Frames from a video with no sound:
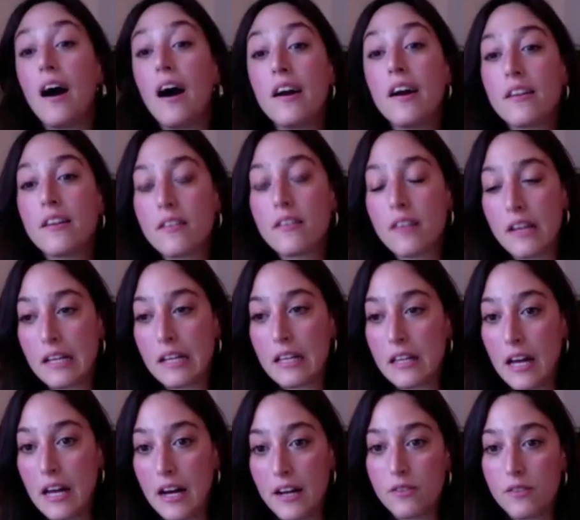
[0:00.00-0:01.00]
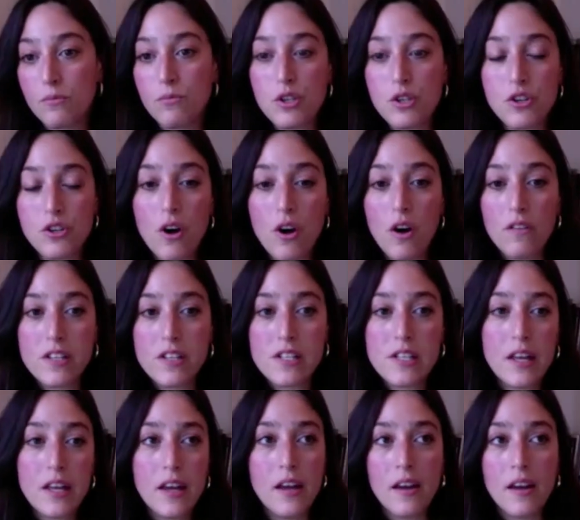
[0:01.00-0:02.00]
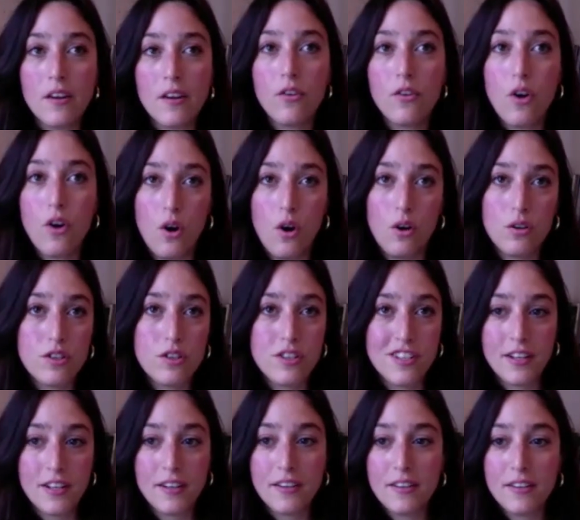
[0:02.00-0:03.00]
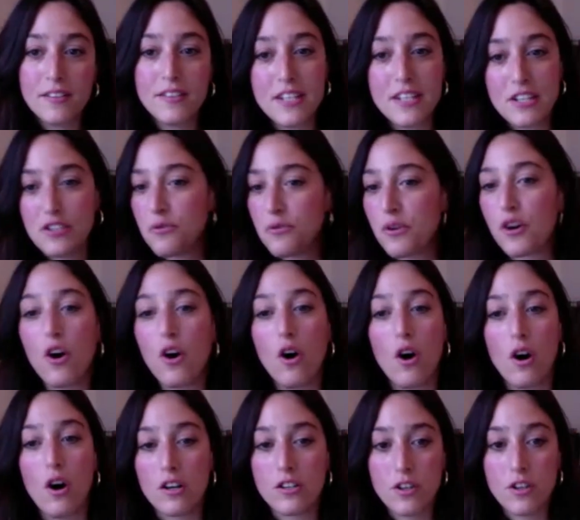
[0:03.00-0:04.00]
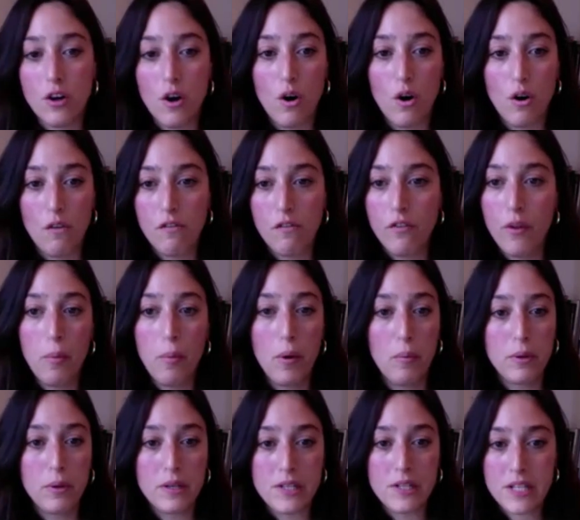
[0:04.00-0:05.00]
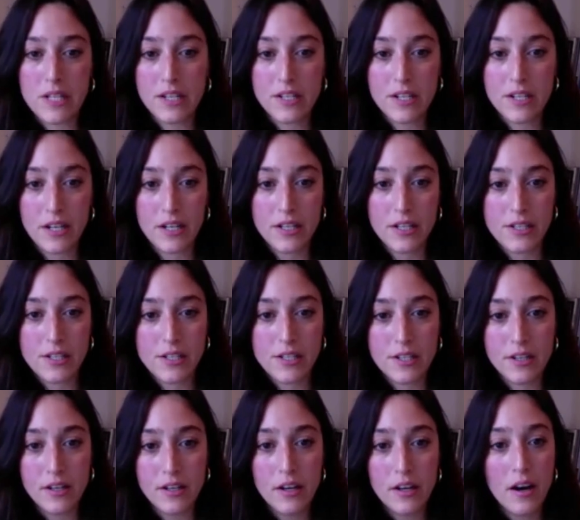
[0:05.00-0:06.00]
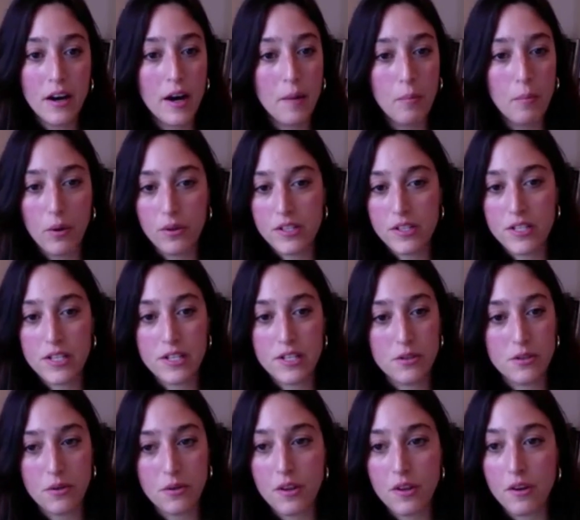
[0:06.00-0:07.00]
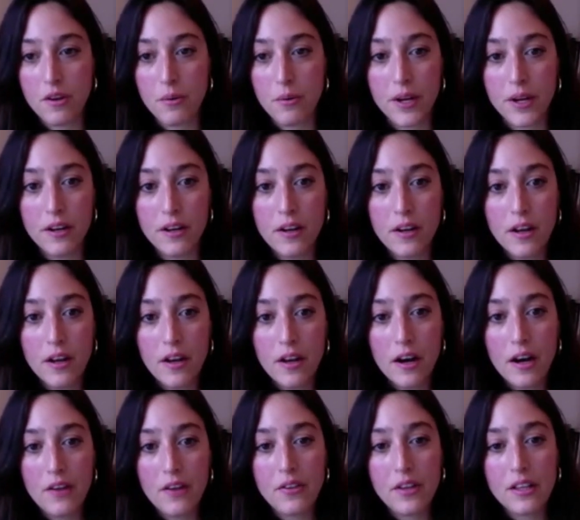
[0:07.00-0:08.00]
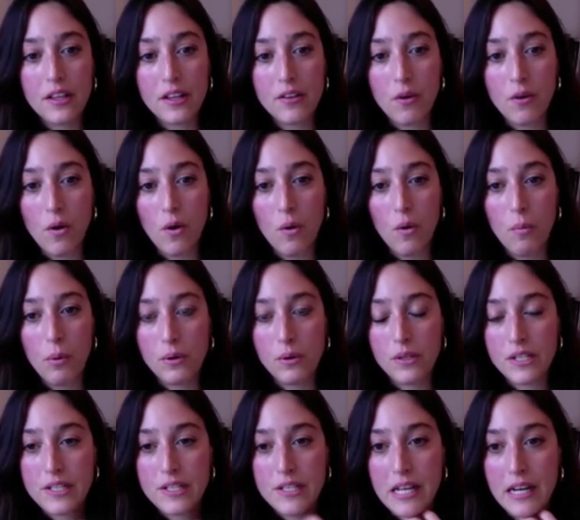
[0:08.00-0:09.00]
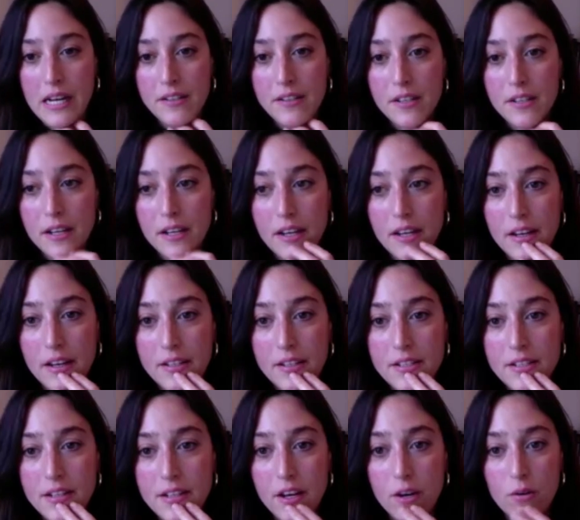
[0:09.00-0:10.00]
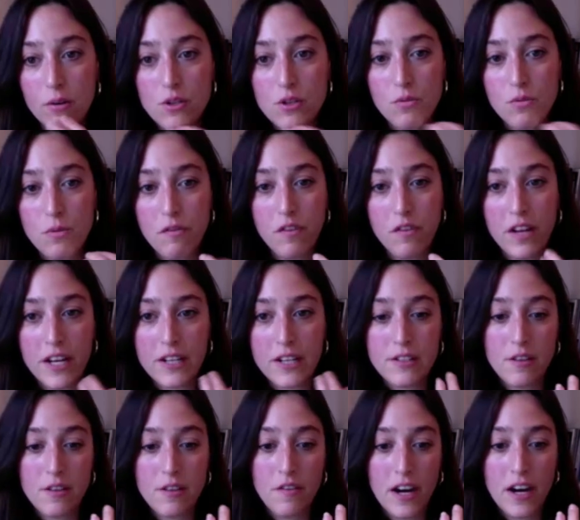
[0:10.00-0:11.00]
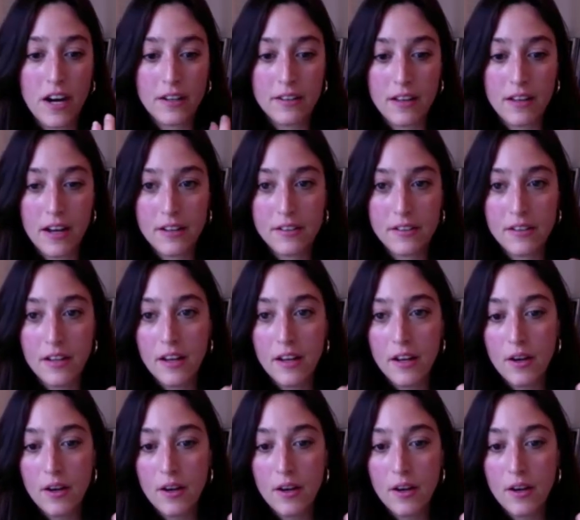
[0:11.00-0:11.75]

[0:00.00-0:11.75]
I think that we should obviously not disregard of the popular zeitgeist hypothesis or theory. I think that the whole point is that it, it also reflects the fact that,